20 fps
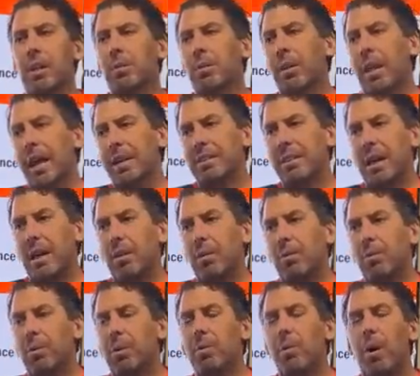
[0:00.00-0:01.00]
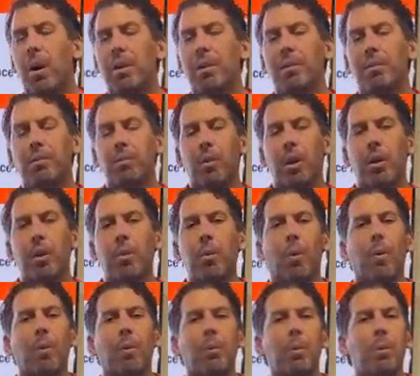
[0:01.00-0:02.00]
Well, that's how we wanted to run
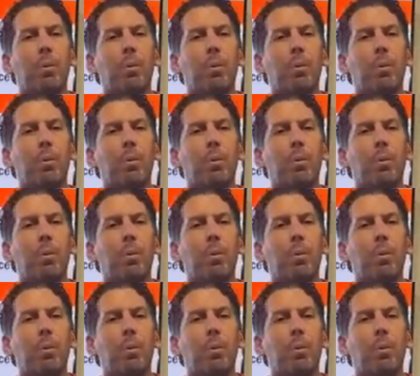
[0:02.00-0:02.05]
Nora.